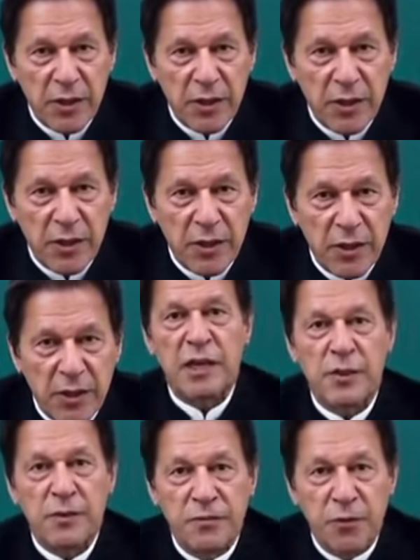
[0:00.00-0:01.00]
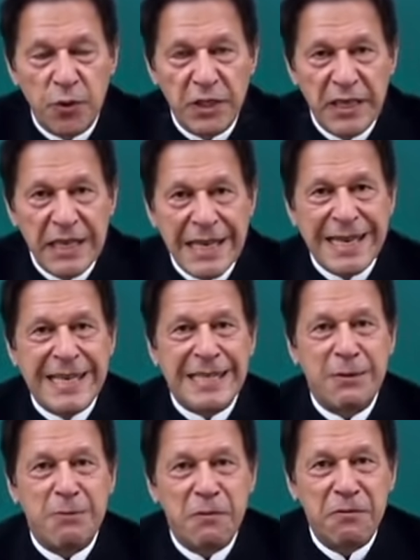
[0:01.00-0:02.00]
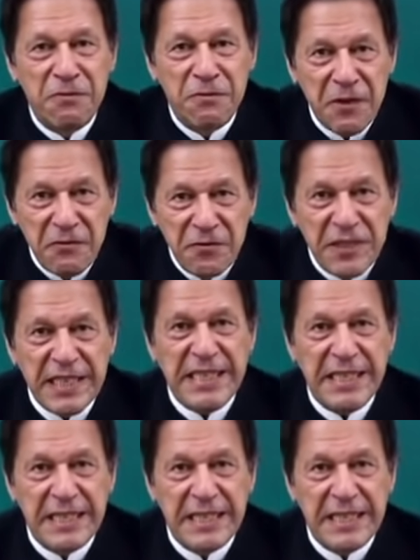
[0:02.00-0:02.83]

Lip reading: and 2014, there were 50